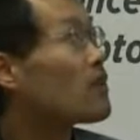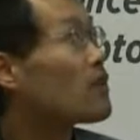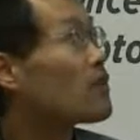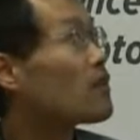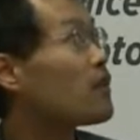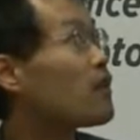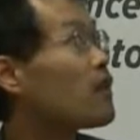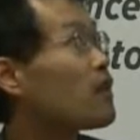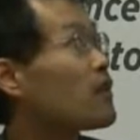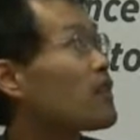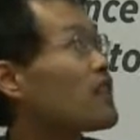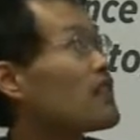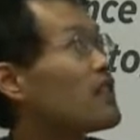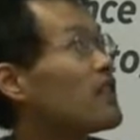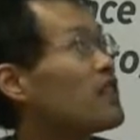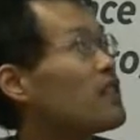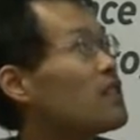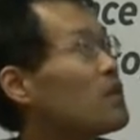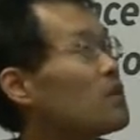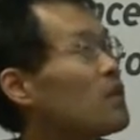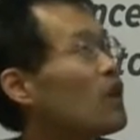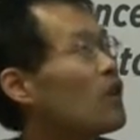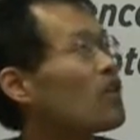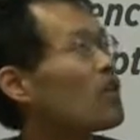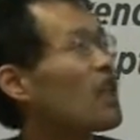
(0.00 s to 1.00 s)
For the
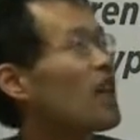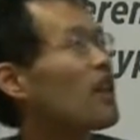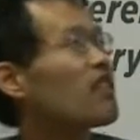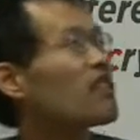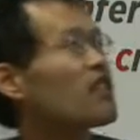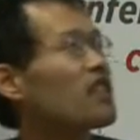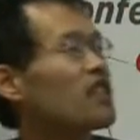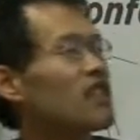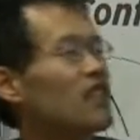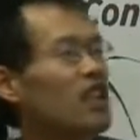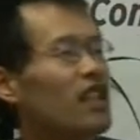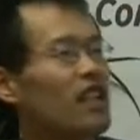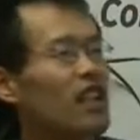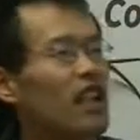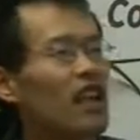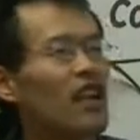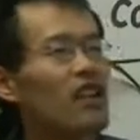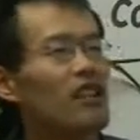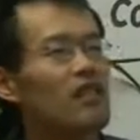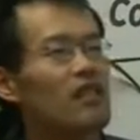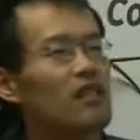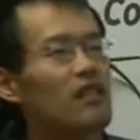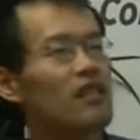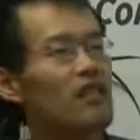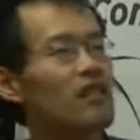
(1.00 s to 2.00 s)
single mode Gaussian
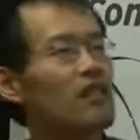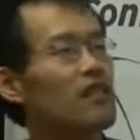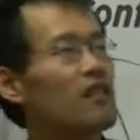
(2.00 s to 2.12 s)
channels,